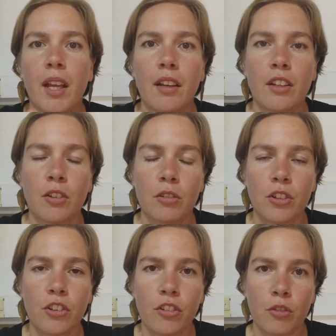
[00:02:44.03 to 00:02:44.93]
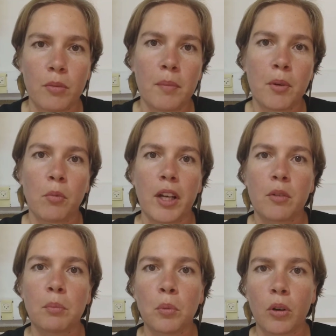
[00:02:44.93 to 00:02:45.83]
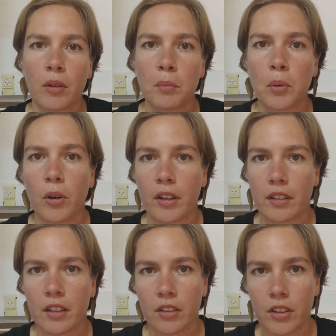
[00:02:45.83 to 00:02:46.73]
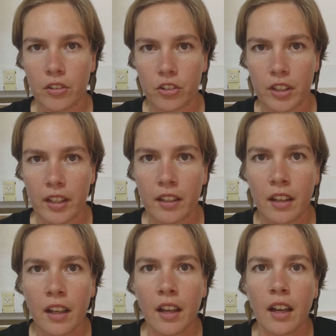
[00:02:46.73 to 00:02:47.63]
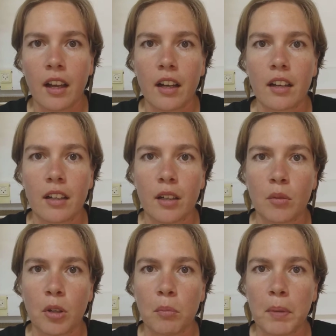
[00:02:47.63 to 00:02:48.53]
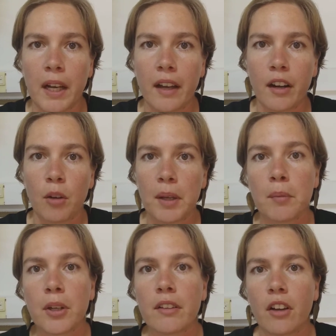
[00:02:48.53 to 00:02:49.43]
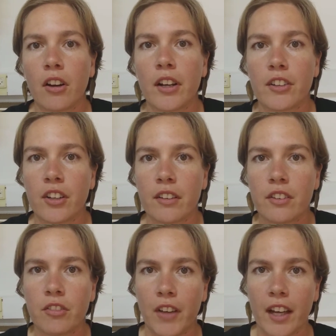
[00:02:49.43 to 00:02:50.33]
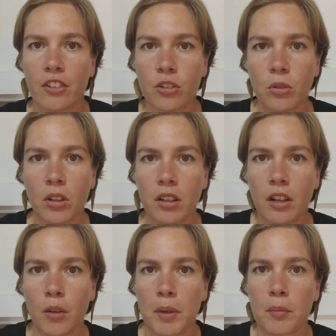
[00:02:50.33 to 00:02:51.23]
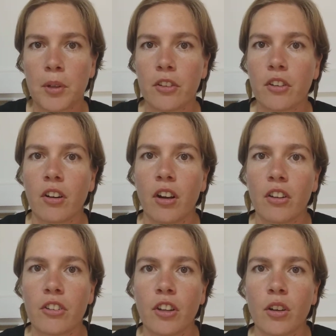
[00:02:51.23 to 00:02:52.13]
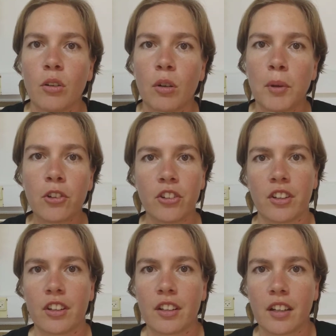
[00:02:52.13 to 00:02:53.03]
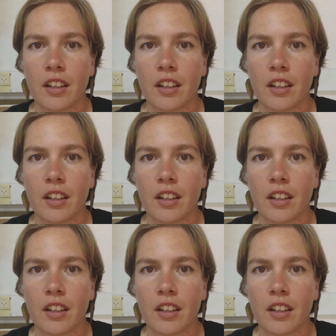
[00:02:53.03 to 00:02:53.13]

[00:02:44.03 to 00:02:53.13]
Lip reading: you just remember what's more important to you usually. But our memories aren't just factual. Our memories are also emotional.